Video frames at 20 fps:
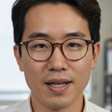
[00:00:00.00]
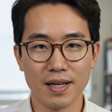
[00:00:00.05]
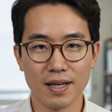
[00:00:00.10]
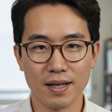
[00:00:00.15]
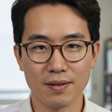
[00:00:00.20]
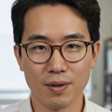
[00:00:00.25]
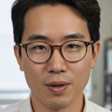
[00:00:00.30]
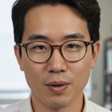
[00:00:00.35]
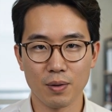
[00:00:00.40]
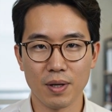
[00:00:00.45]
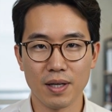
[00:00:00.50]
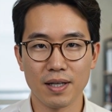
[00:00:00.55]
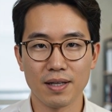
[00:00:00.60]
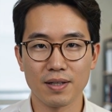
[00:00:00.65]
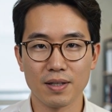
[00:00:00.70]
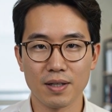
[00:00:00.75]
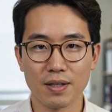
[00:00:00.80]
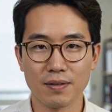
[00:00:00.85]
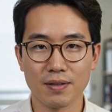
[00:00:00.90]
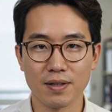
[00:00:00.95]
If you're running
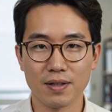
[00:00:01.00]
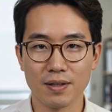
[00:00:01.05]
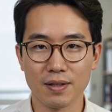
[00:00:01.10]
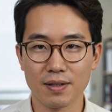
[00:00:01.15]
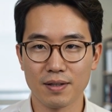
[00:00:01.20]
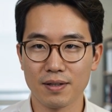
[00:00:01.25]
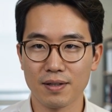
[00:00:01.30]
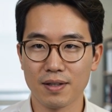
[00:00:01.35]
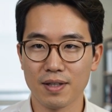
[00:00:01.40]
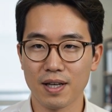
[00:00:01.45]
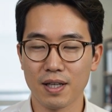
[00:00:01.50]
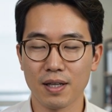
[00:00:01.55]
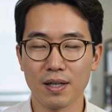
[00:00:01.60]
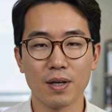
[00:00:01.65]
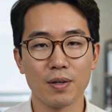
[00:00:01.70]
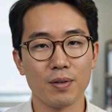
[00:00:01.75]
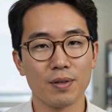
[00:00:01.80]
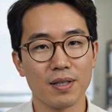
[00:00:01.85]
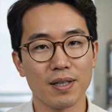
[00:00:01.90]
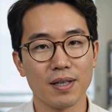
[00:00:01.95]
servers, shared
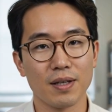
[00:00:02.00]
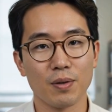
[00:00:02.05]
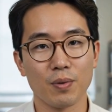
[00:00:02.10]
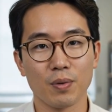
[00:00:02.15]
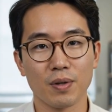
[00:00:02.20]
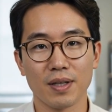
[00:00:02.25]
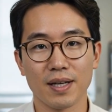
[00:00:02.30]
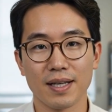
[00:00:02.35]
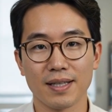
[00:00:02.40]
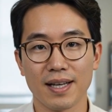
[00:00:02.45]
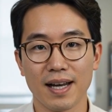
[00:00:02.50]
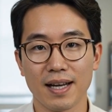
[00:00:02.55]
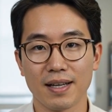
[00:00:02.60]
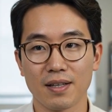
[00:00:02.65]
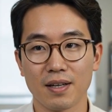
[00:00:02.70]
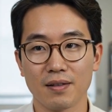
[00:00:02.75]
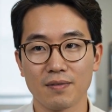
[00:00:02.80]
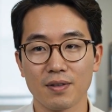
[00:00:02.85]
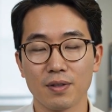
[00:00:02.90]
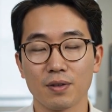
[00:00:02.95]
hosting, or
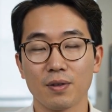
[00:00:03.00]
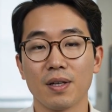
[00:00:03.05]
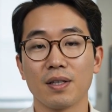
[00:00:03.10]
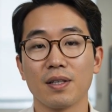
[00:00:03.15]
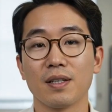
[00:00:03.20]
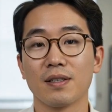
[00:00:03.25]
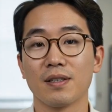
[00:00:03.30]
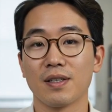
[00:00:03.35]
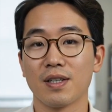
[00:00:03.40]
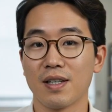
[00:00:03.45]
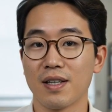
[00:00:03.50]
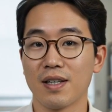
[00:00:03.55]
container infrastructure,